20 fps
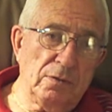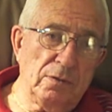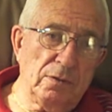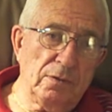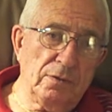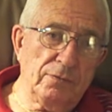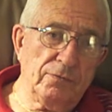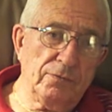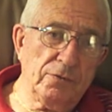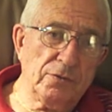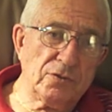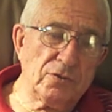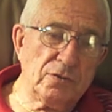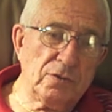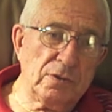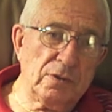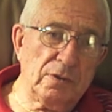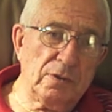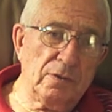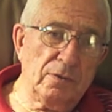the first
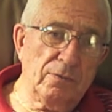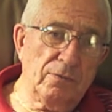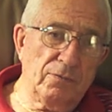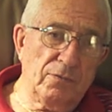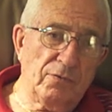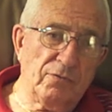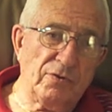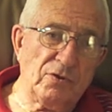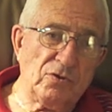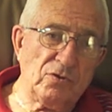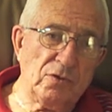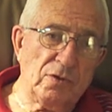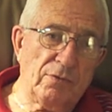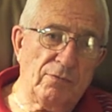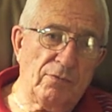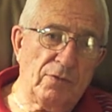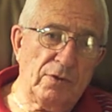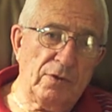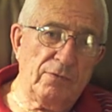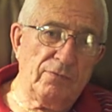division
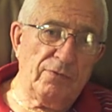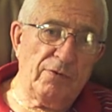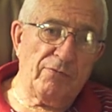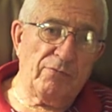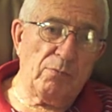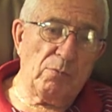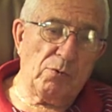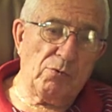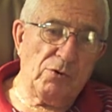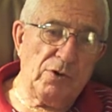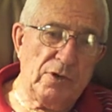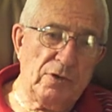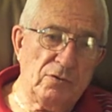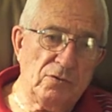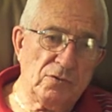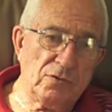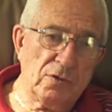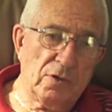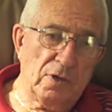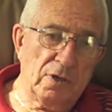of the 5th
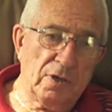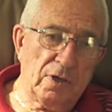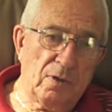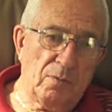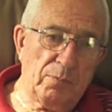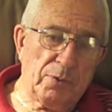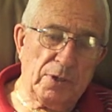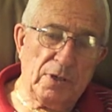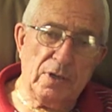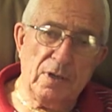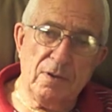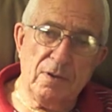Marines Dog Company,